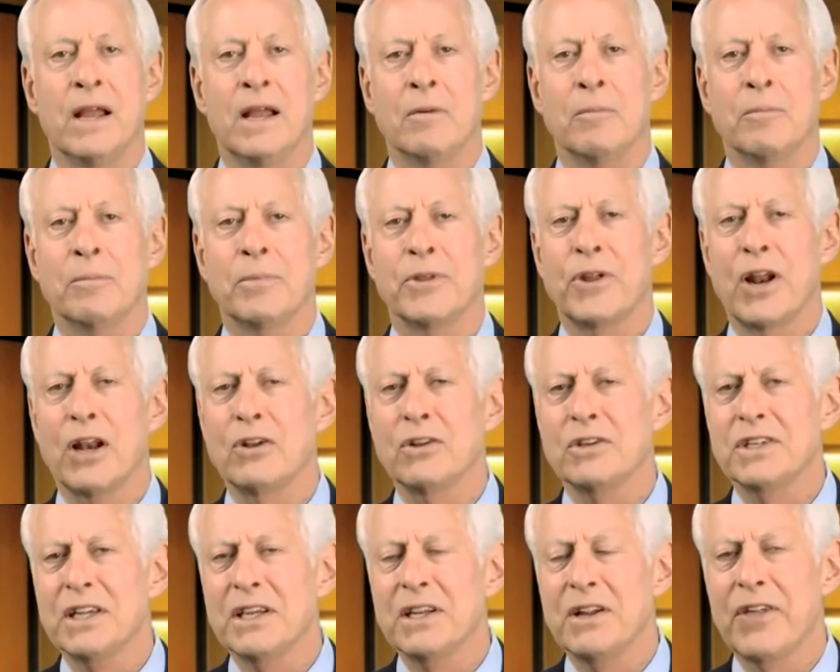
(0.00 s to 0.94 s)
But I
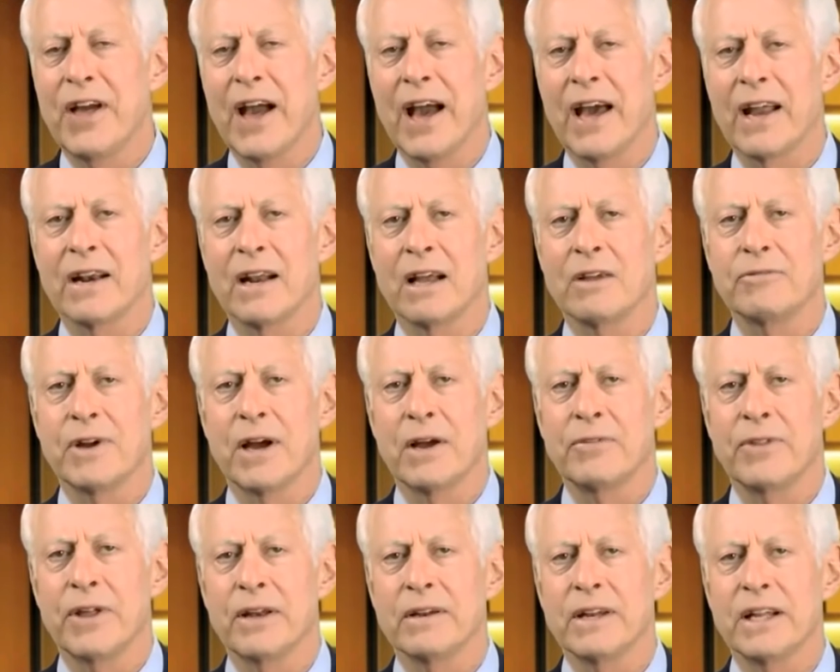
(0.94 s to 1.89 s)
looked into that and I
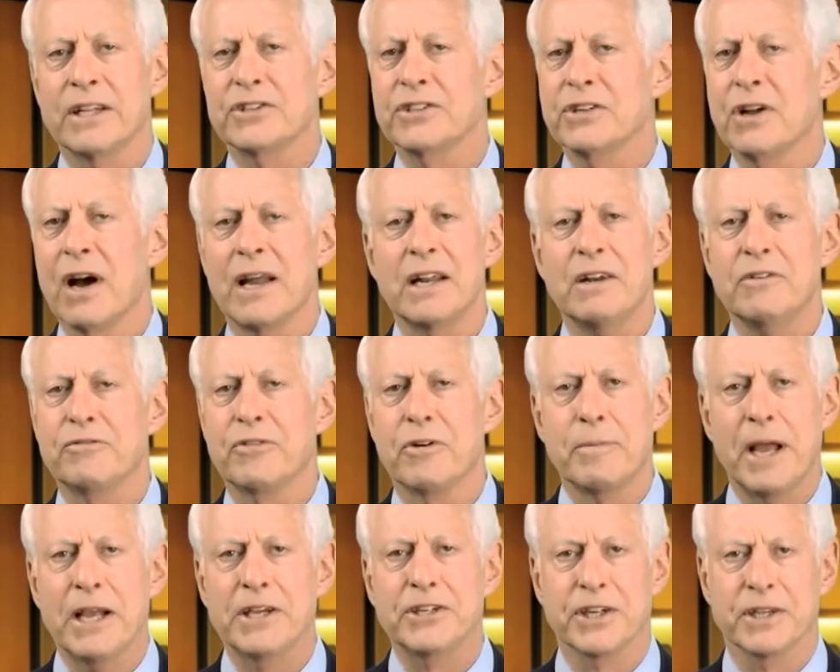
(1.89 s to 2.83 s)
found that it's not
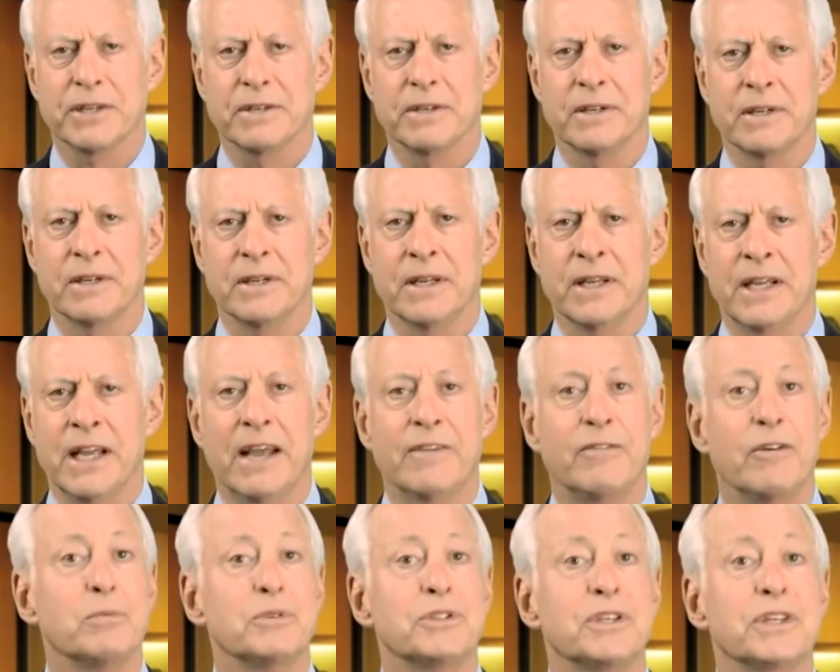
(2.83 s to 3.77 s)
information. If
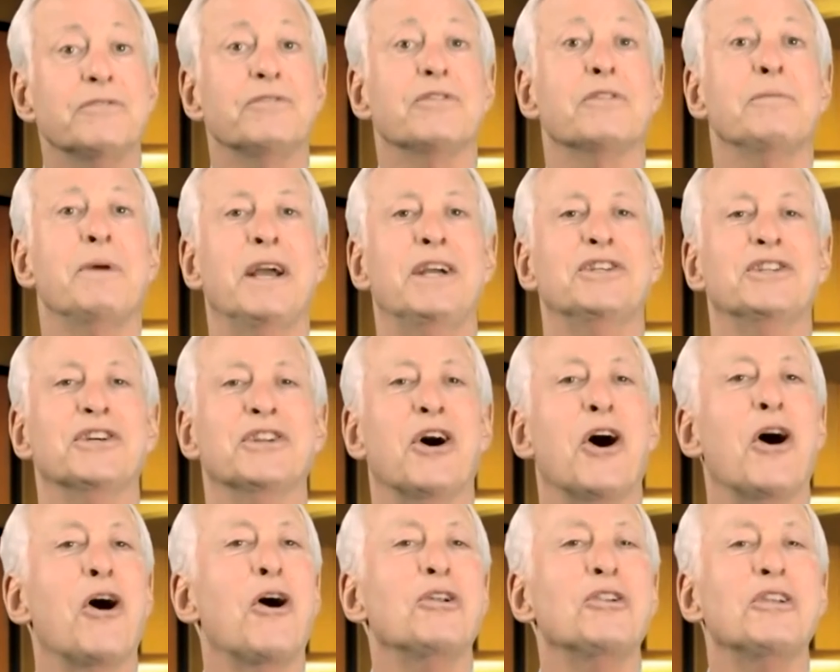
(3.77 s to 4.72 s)
it was information,
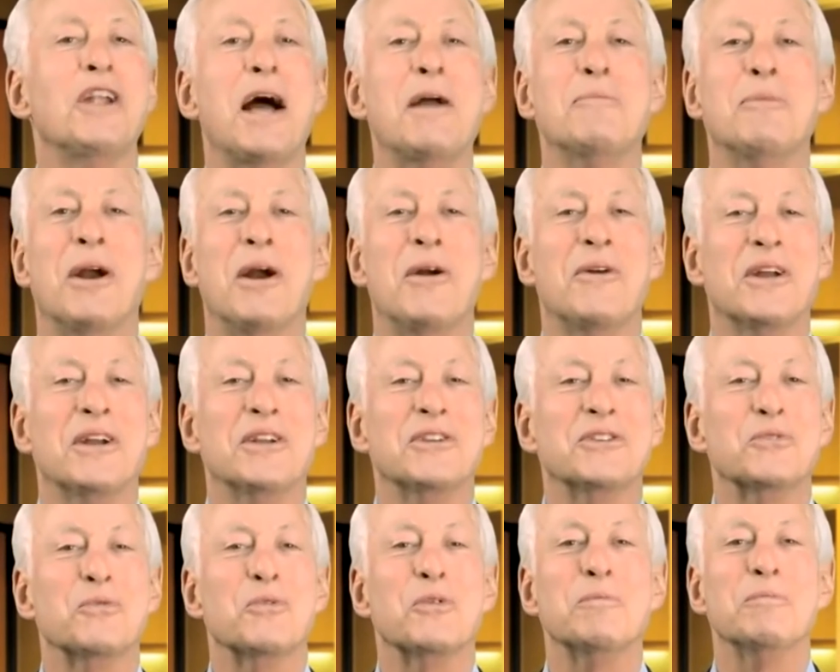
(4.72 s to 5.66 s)
all
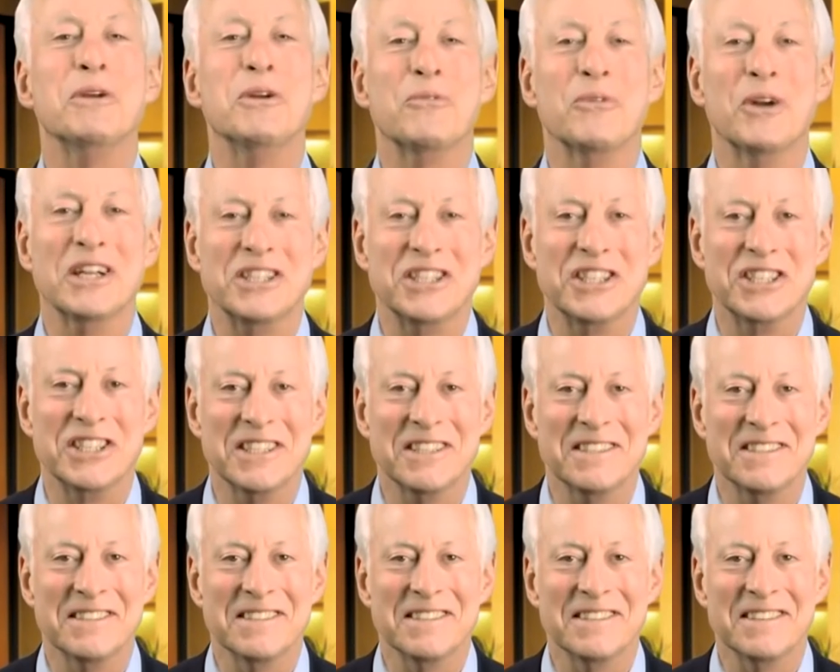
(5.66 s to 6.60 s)
librarians would be rich
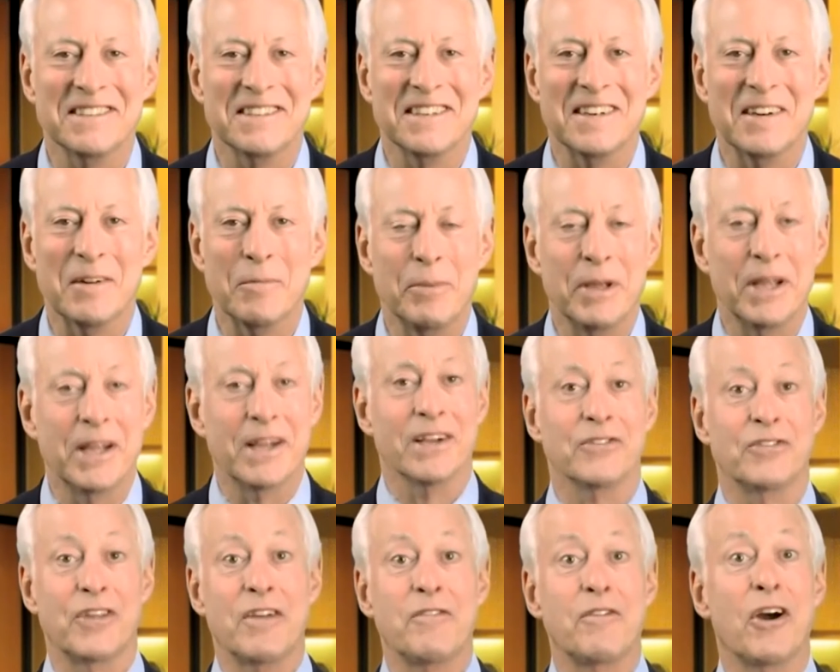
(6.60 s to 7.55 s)

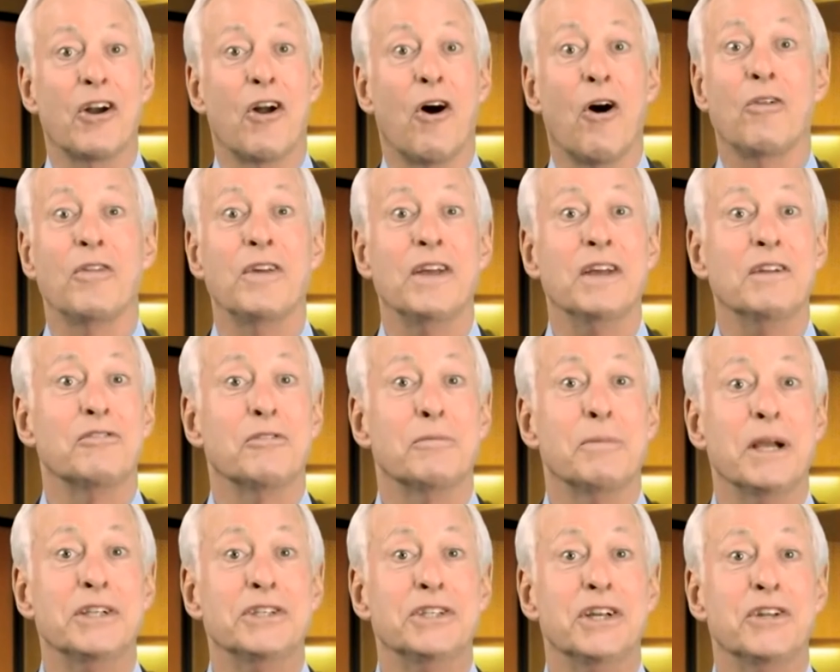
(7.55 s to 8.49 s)
because they've got all the
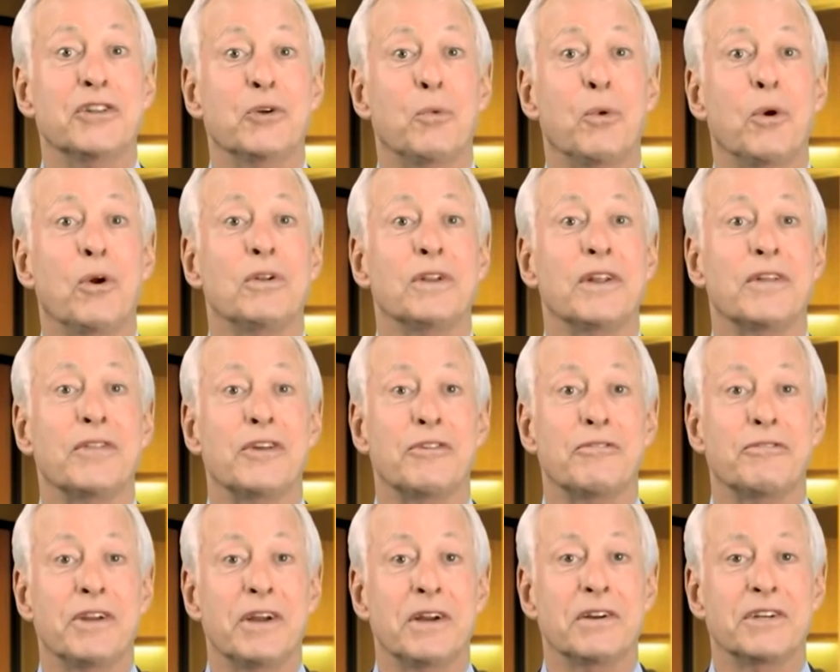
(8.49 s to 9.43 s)
information in the world at their
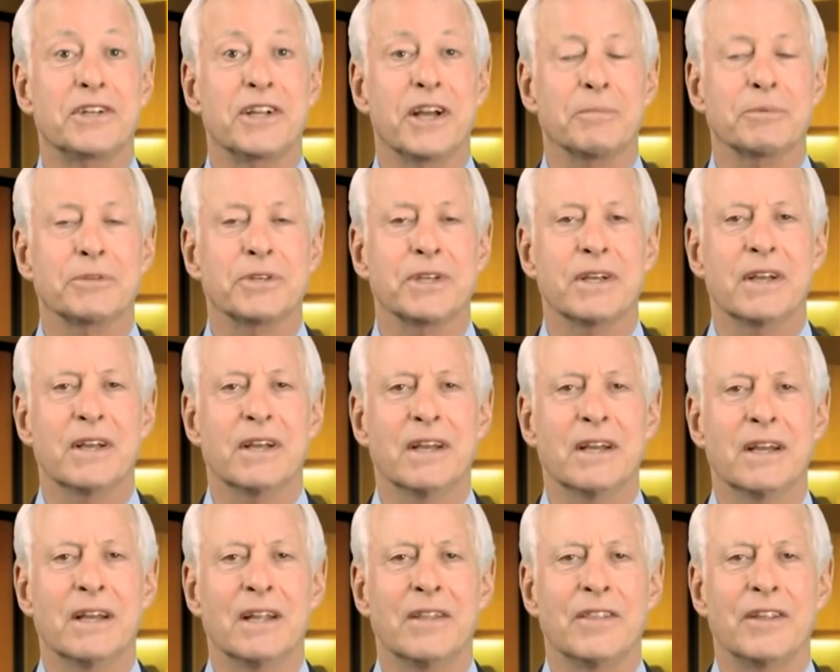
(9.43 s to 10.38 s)
fingertips.
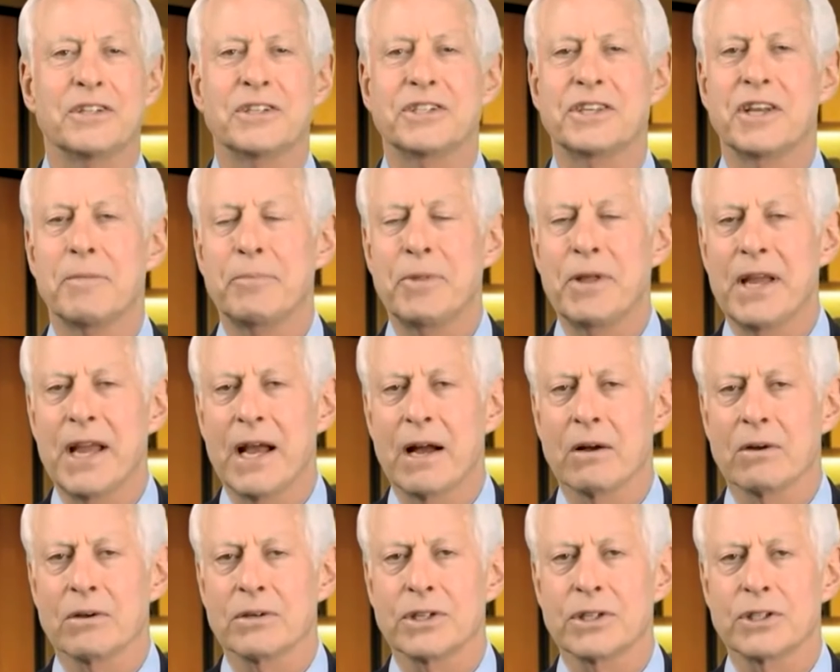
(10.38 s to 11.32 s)
There's something
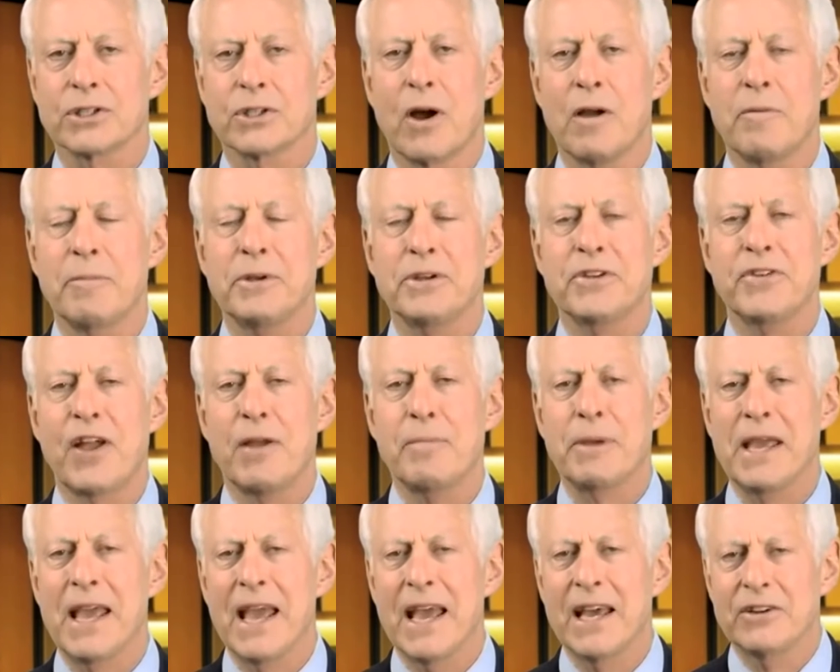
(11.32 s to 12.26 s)
else. So I
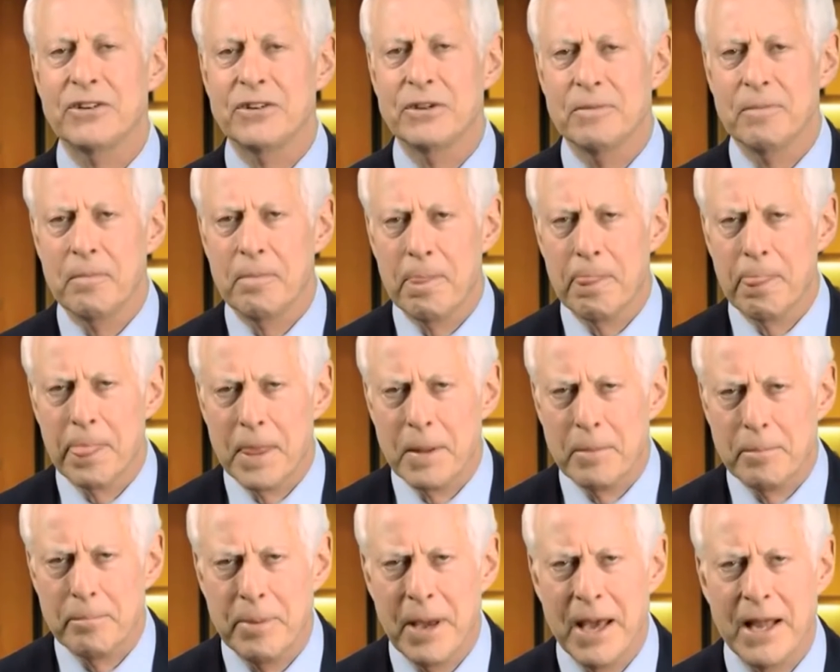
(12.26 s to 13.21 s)
began to
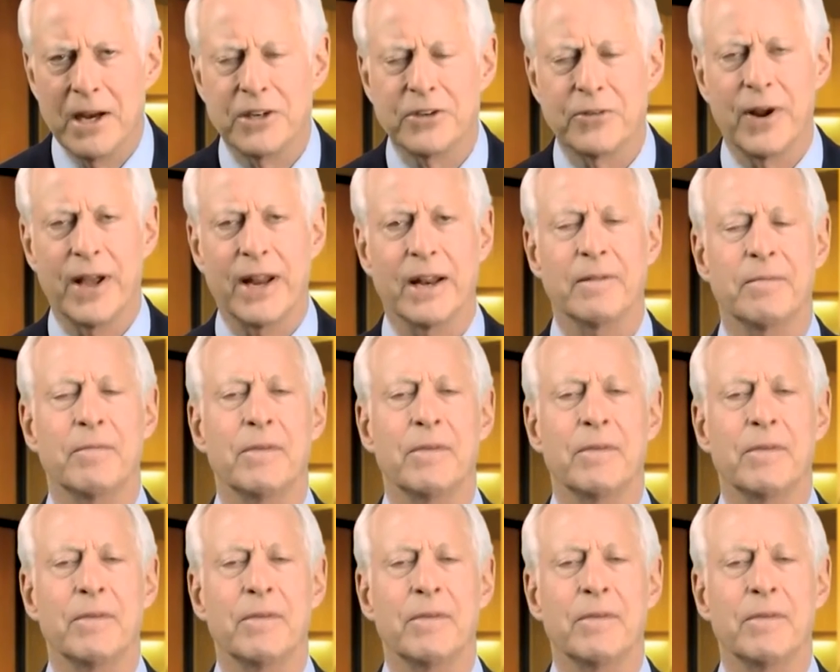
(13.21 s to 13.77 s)
penetrate it.